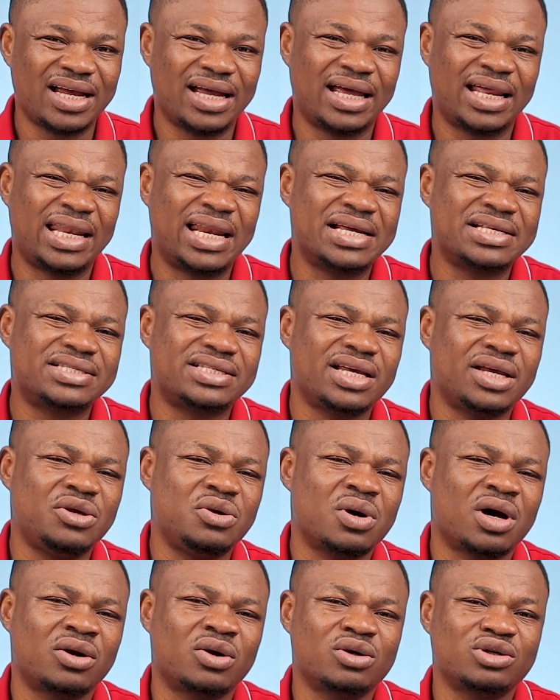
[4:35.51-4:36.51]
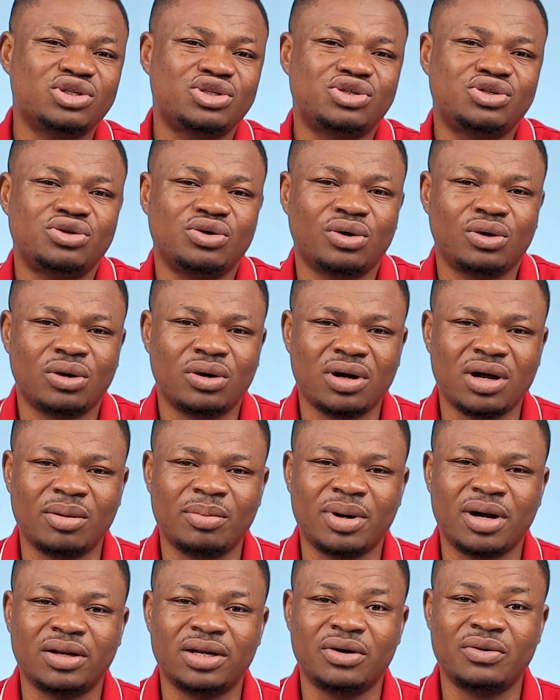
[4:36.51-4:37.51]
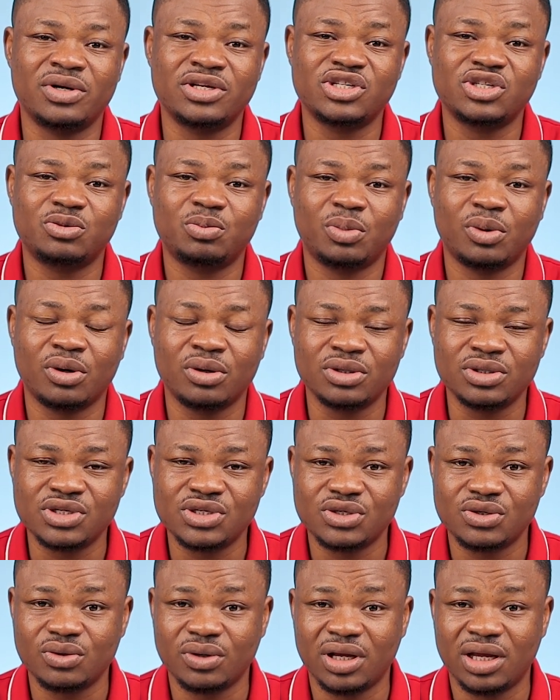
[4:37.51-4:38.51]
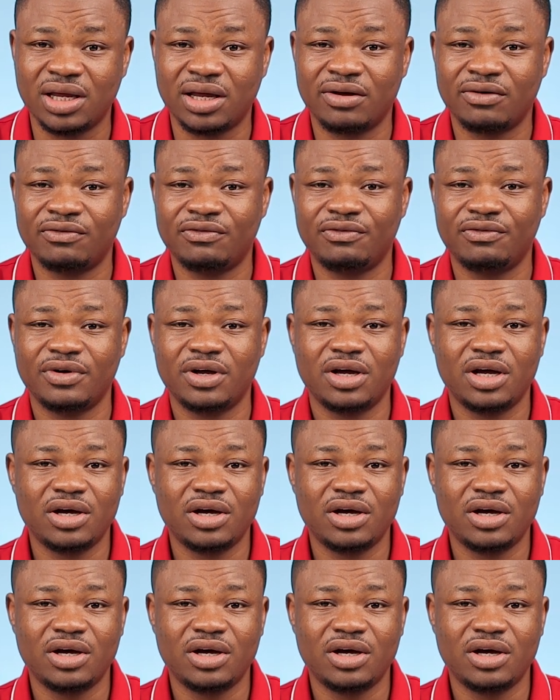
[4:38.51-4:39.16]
and let's say you are not sure about the response to give